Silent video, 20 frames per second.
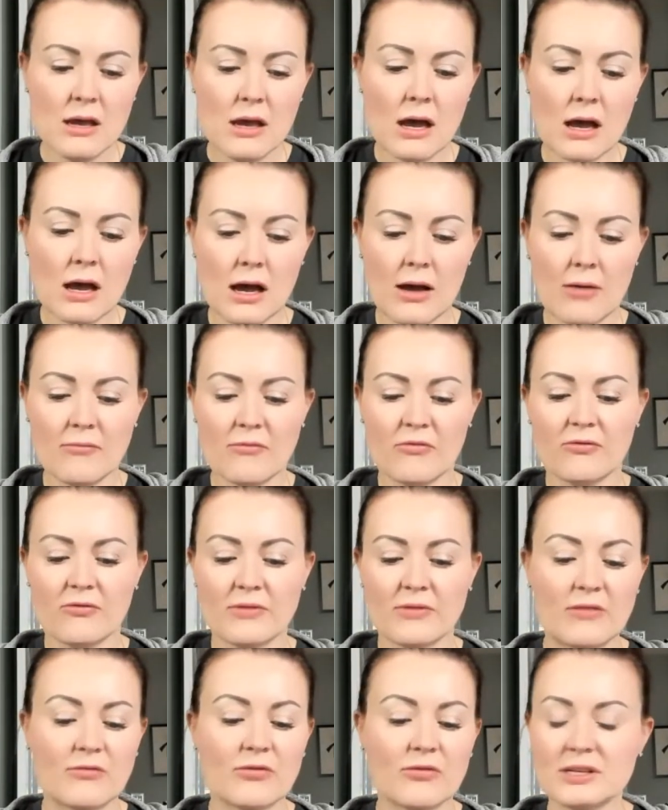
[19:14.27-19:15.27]

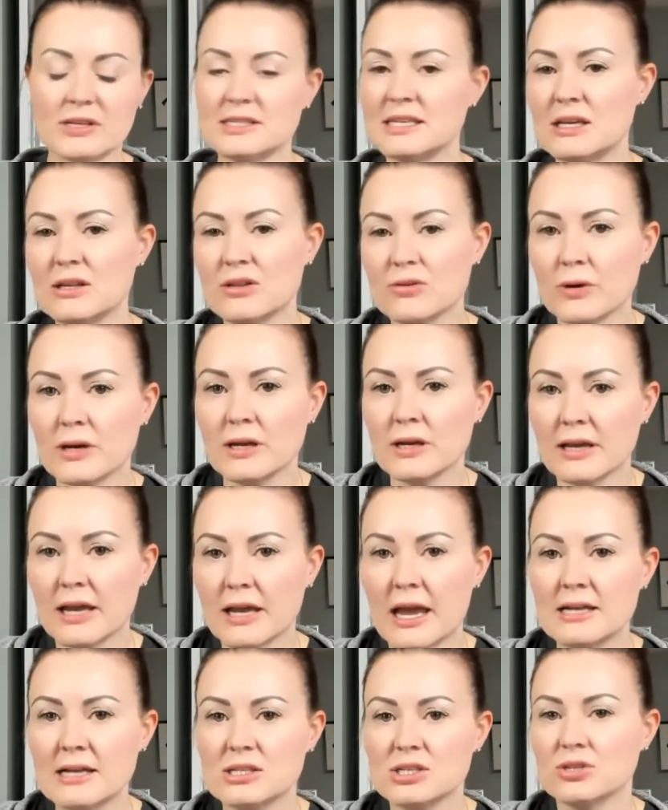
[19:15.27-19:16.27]
Like for the D3 and the
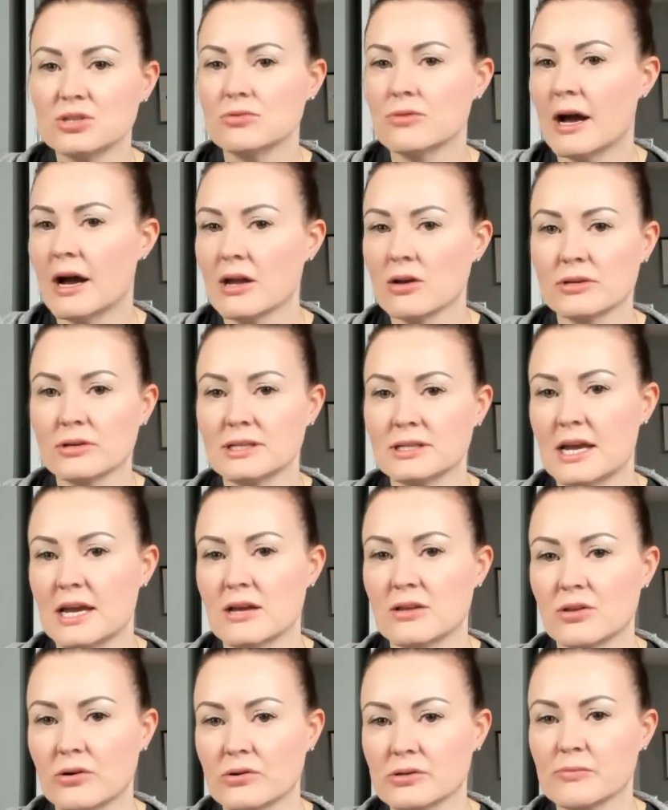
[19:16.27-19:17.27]
K2, I only
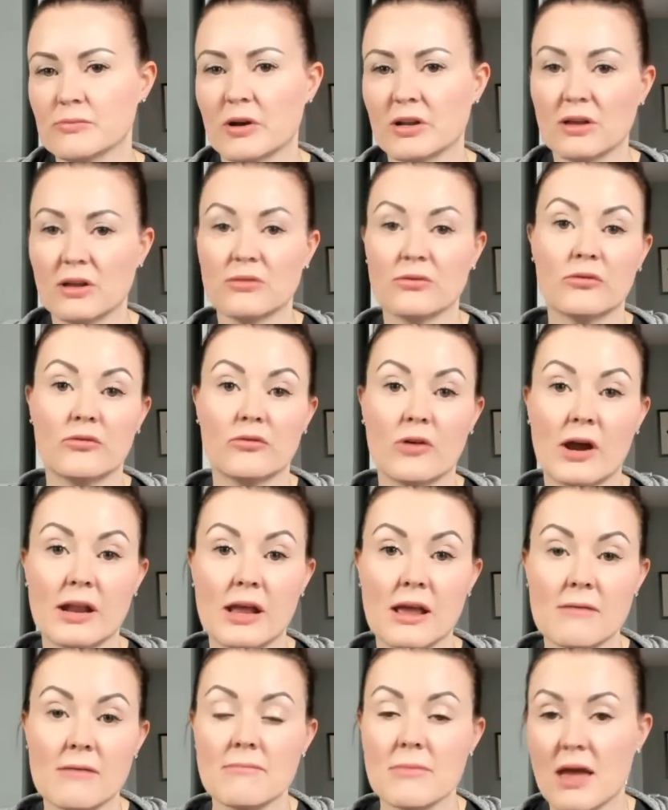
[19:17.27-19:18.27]
take those Monday through
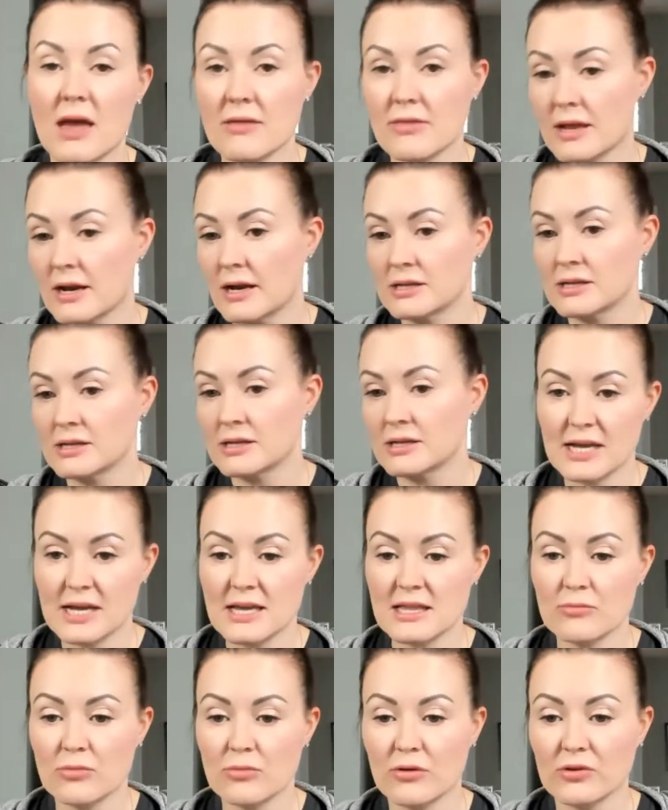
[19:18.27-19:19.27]
Friday, and then I don't
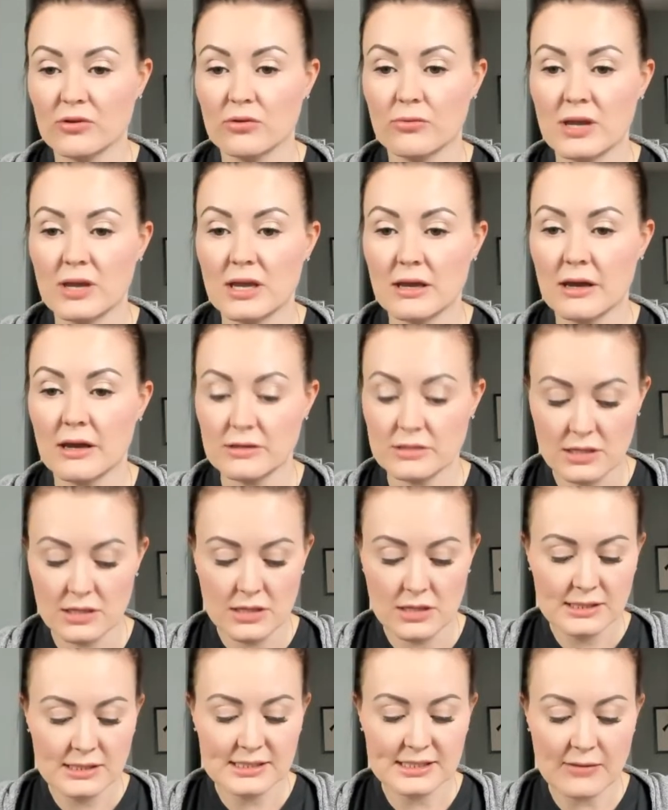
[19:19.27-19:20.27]
take them over the weekend.
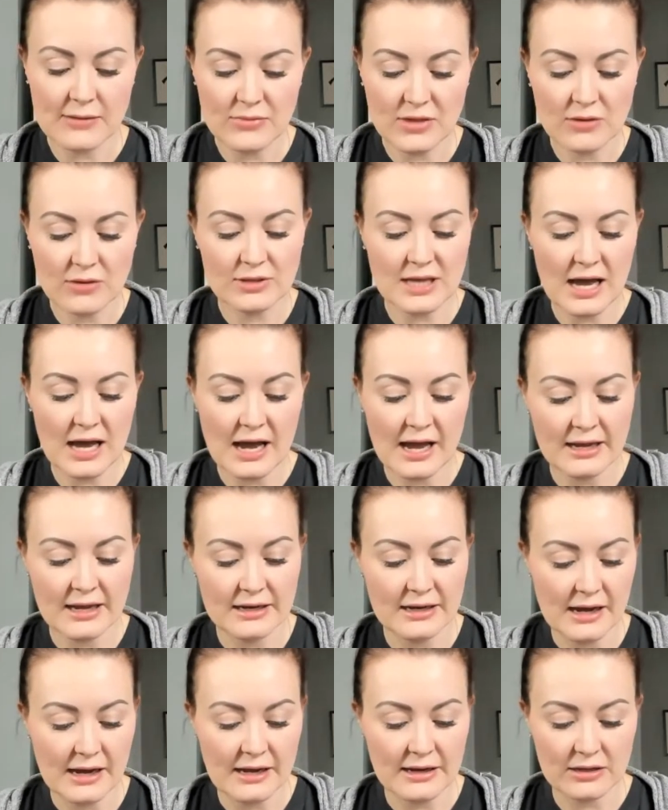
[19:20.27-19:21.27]
Same thing with the
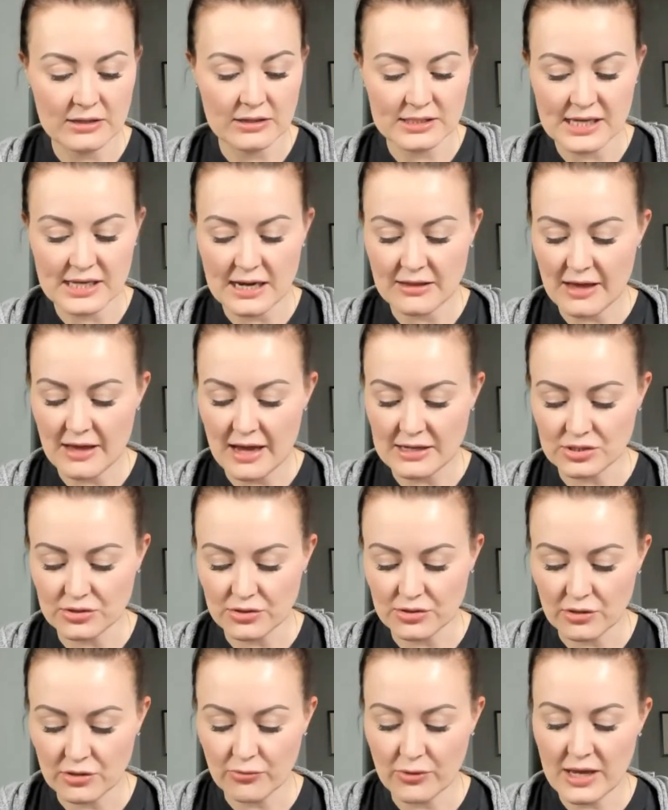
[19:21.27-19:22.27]
iodine. I'll take that
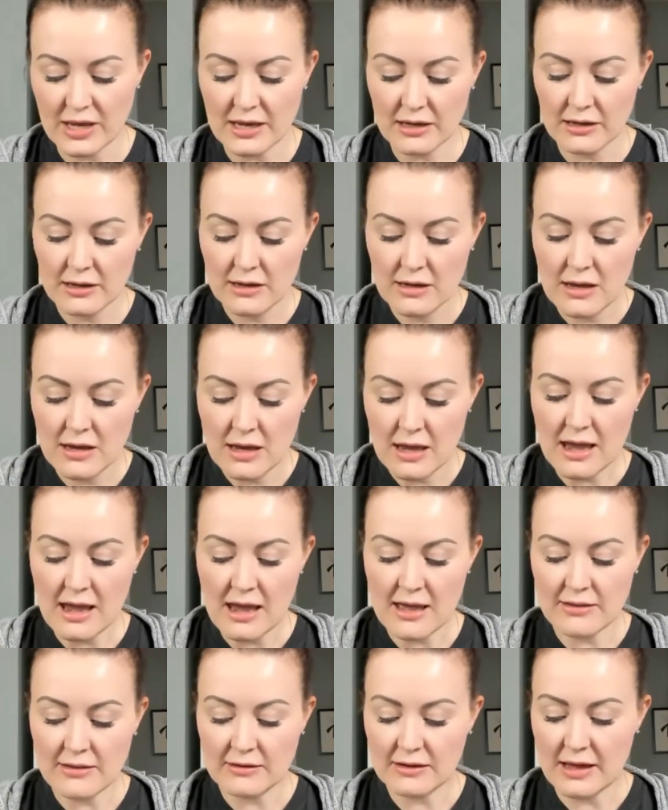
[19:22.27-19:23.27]
during the week,
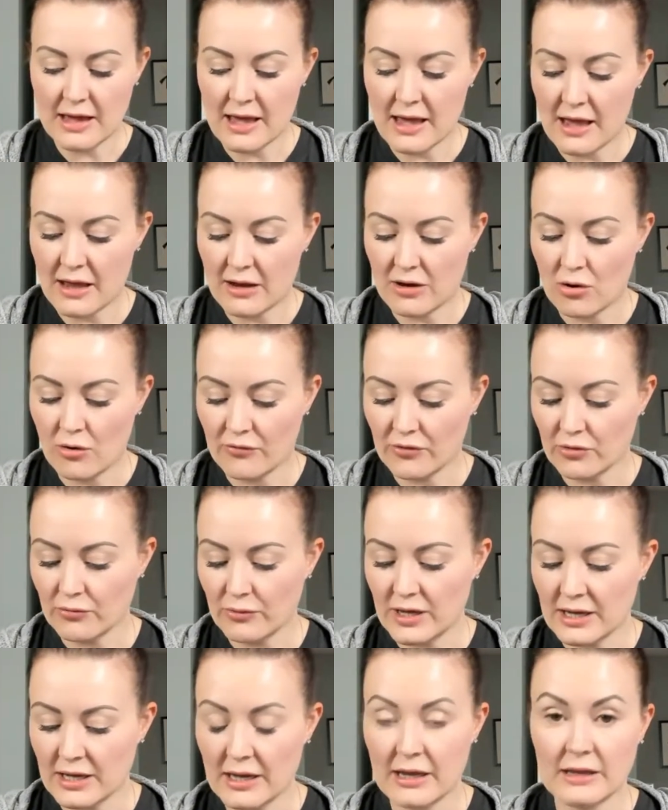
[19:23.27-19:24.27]
and then over the
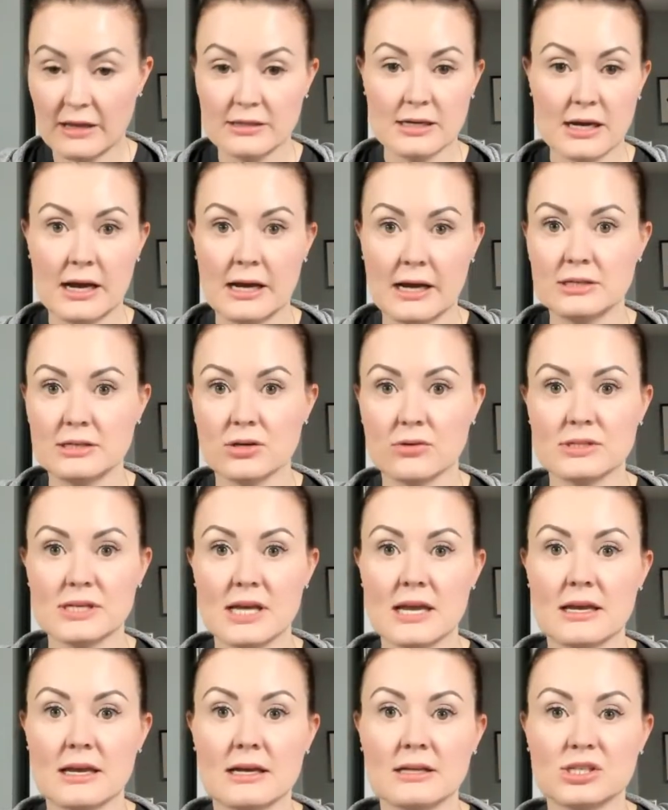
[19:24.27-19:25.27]
weekend, I don't
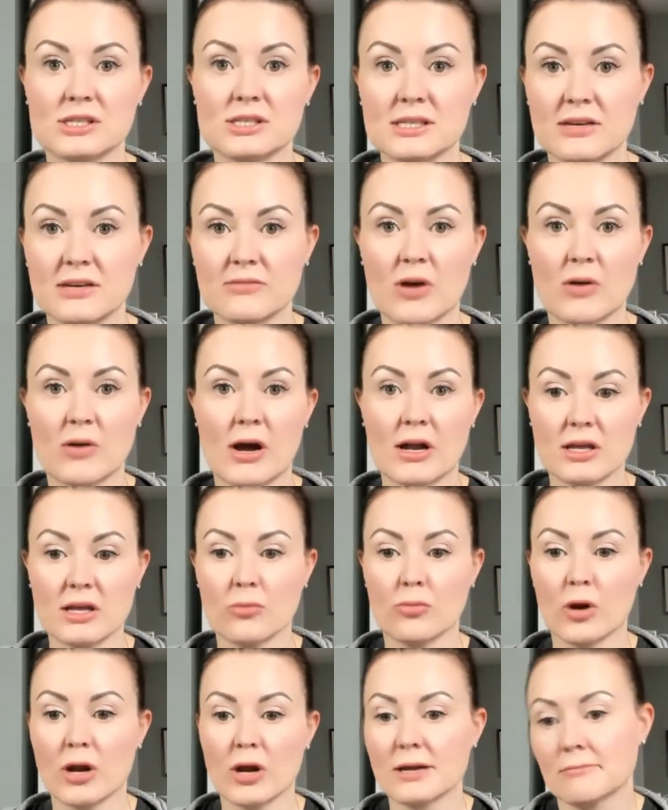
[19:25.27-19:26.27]
take it just to give my body a
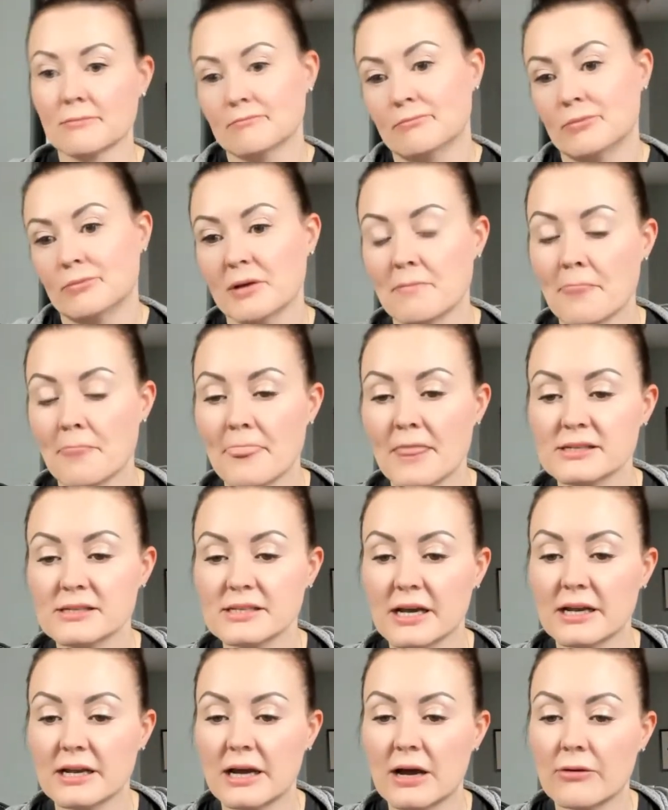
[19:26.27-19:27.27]
break. But that's
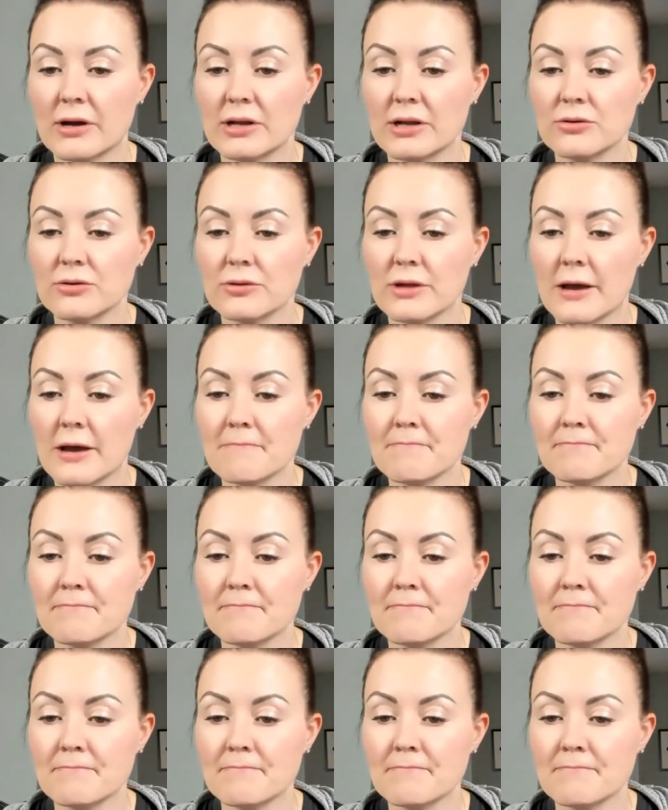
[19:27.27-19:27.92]
kind of how I do that.